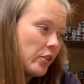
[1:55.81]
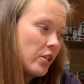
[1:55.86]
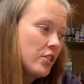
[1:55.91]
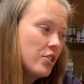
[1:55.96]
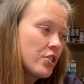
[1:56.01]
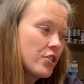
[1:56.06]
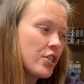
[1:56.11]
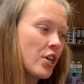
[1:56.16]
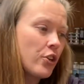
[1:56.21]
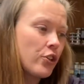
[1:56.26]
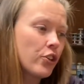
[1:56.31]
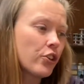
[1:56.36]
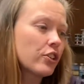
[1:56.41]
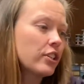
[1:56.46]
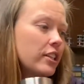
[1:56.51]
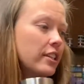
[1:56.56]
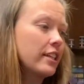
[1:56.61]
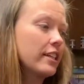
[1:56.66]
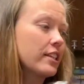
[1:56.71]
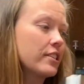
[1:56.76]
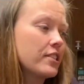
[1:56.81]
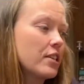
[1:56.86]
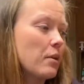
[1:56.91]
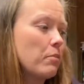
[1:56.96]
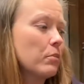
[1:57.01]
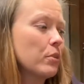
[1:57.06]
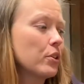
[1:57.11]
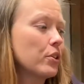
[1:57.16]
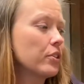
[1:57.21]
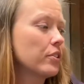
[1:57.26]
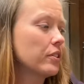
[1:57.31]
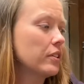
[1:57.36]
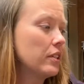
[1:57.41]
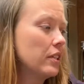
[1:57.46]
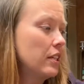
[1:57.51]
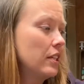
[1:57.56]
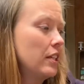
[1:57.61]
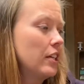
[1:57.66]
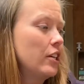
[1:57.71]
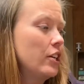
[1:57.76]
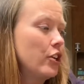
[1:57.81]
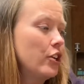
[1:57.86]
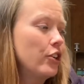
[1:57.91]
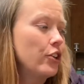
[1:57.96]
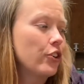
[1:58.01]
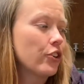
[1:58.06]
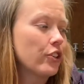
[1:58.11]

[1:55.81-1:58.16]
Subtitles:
So you're gonna need a tumbler, you're